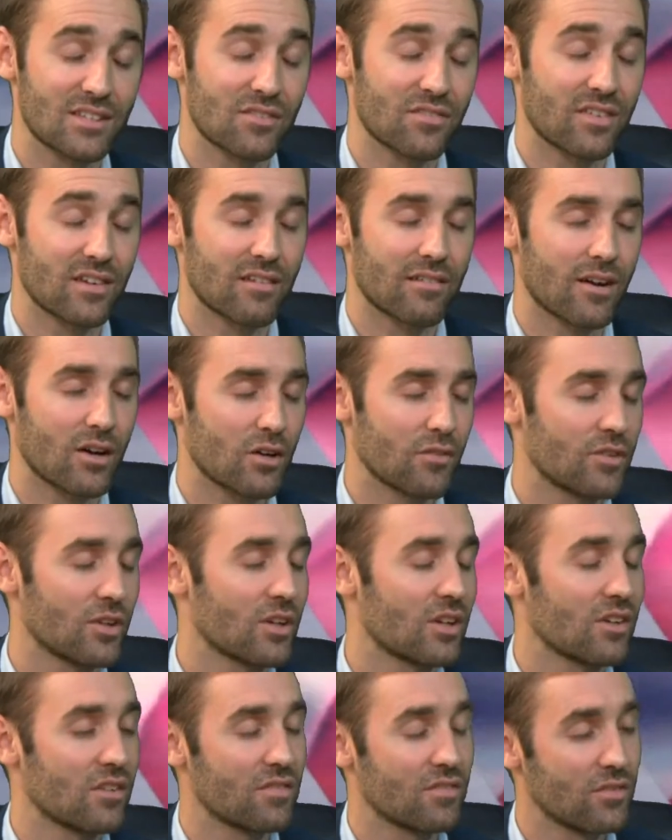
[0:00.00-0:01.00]
to figure out if you
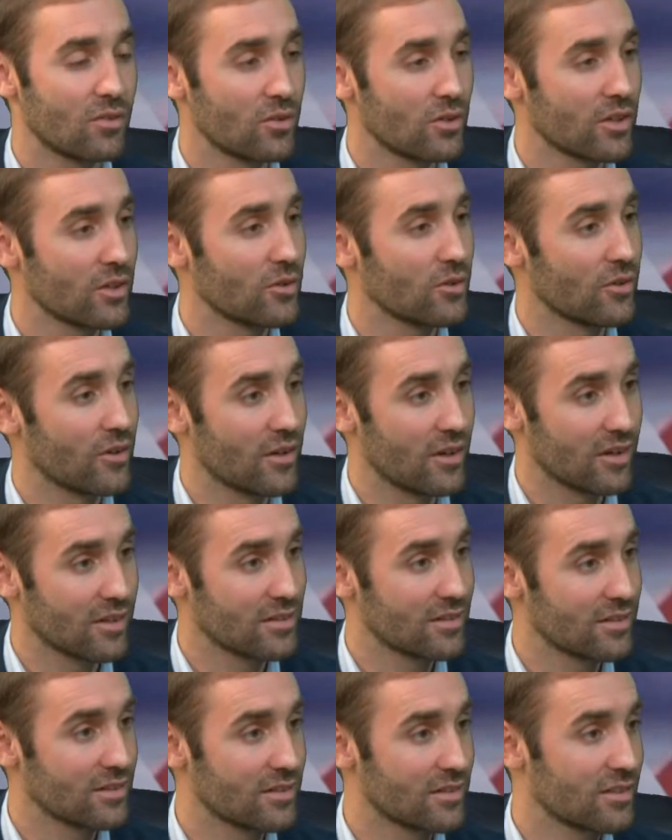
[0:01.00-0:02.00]
can afford it or not.
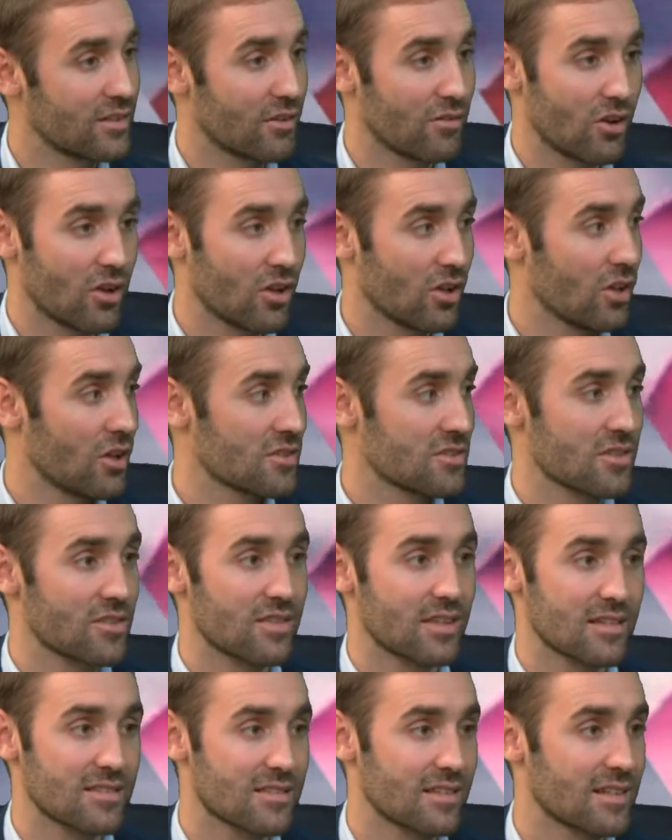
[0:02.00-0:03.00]
There are lots of
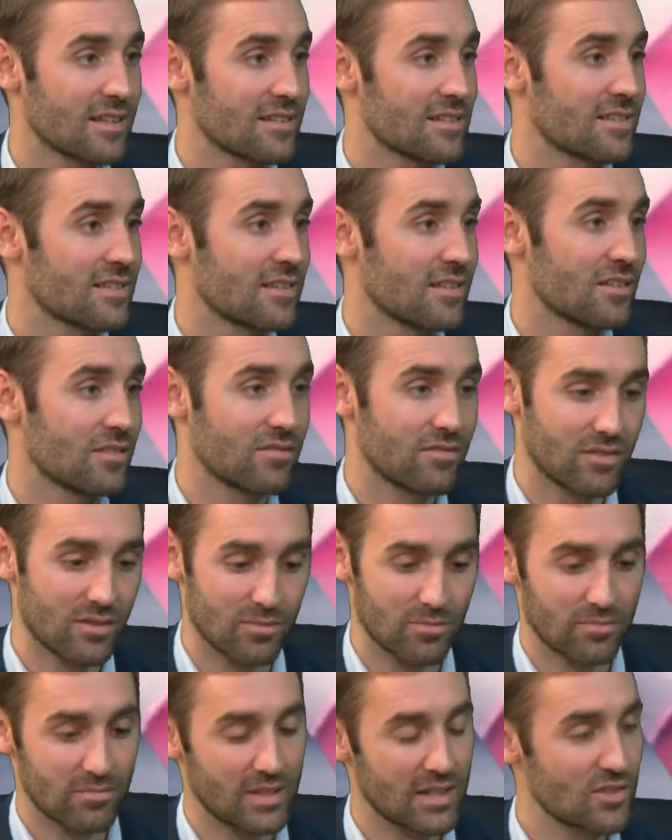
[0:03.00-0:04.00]
things to consider,
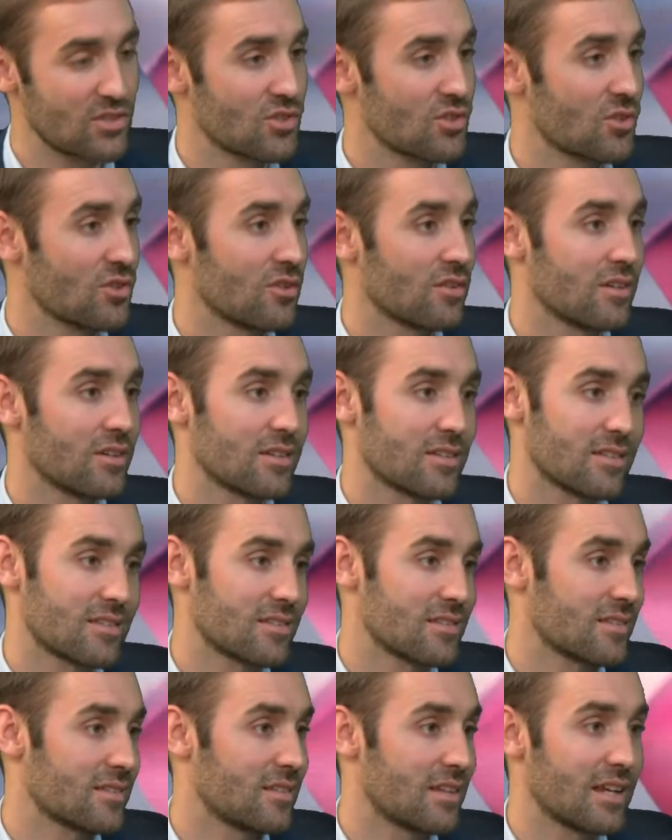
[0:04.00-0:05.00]
from
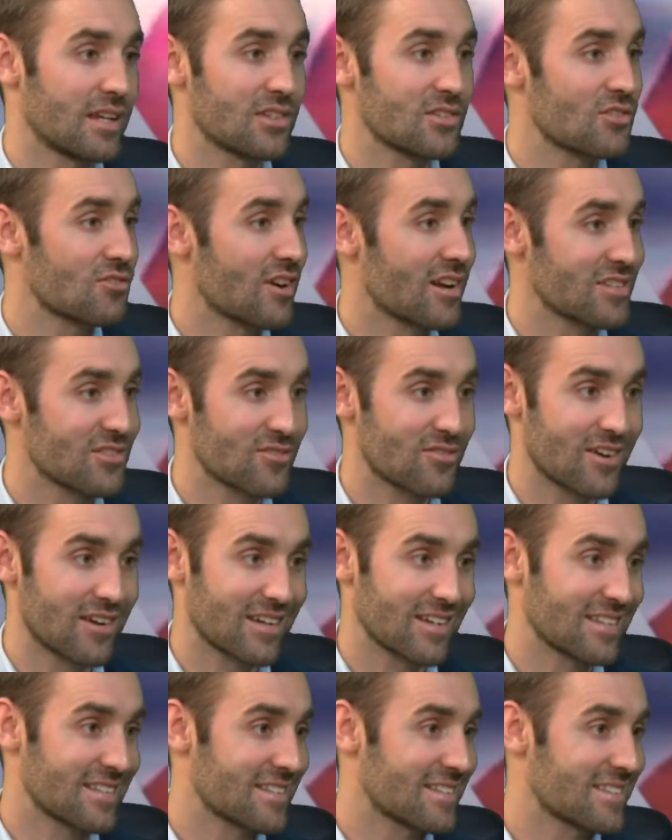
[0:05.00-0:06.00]
insurance, interest
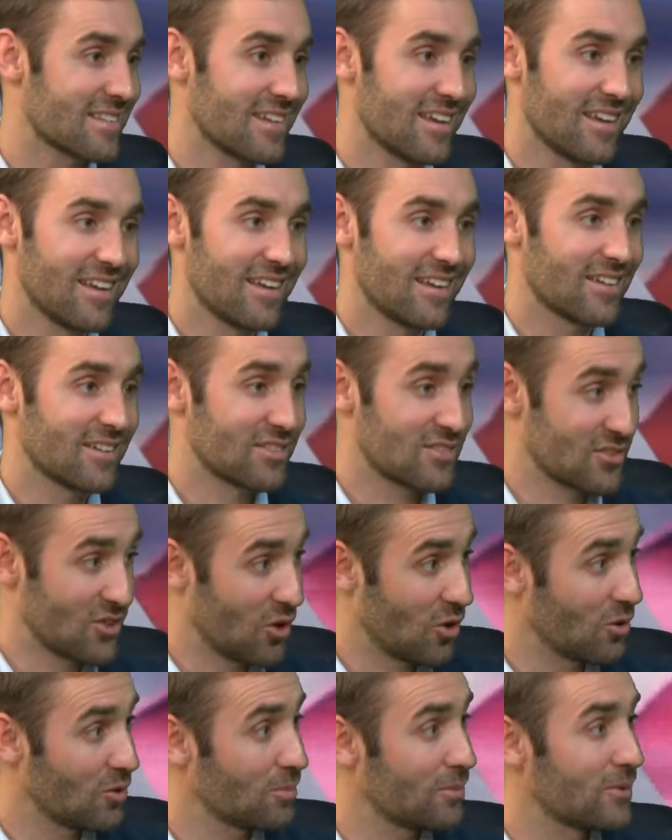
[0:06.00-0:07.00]
rates,
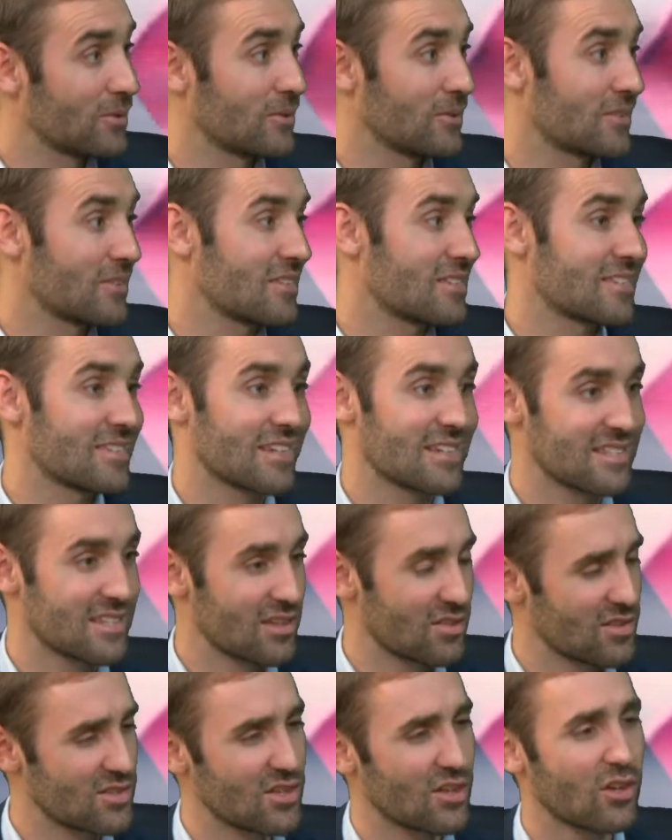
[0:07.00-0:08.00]
toll booths,
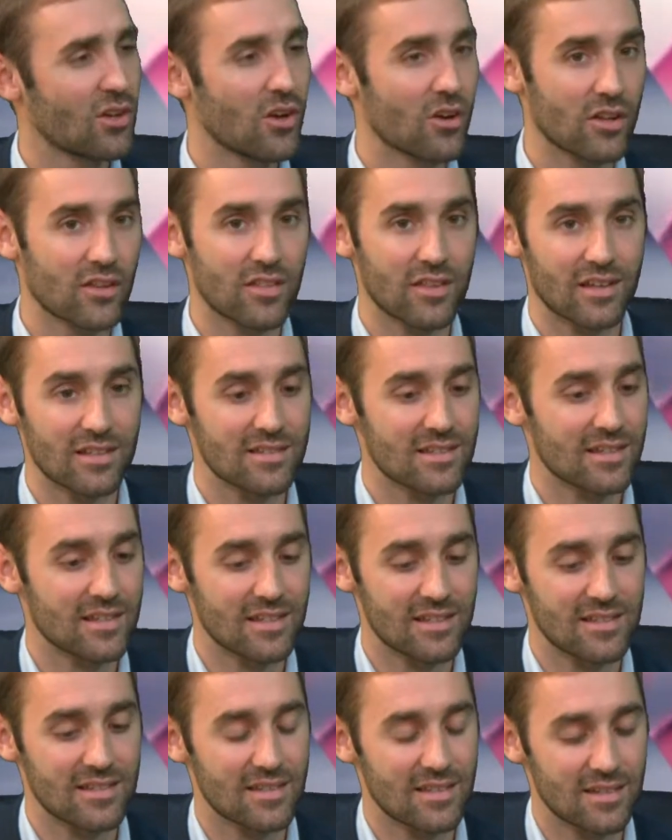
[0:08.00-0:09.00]
etc. There's a lot of things to
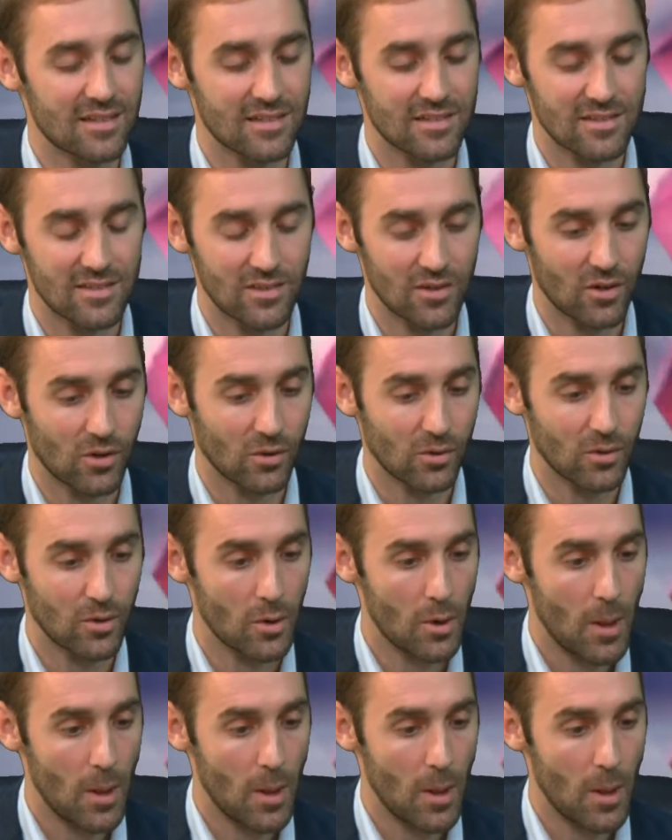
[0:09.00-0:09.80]
consider. So,